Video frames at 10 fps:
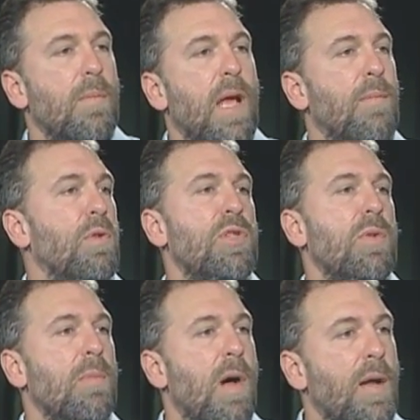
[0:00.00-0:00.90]

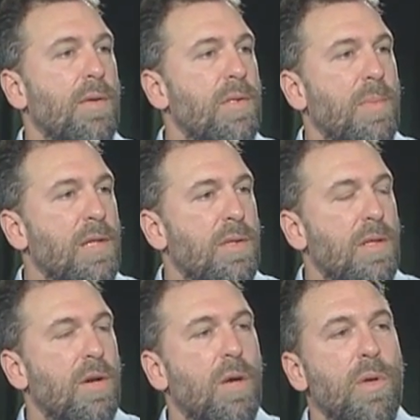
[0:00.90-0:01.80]
evolutionary models based
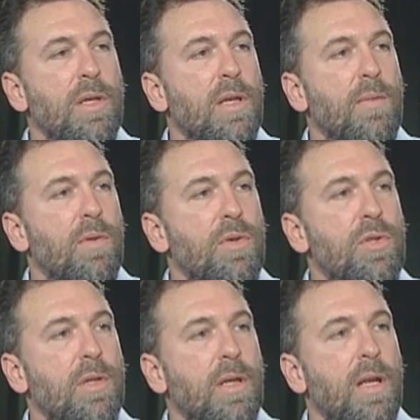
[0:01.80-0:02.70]
on Darwinian
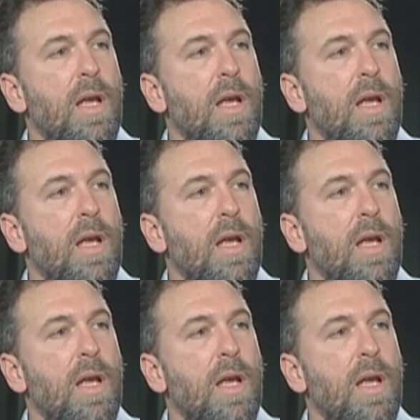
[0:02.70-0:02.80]
evolution,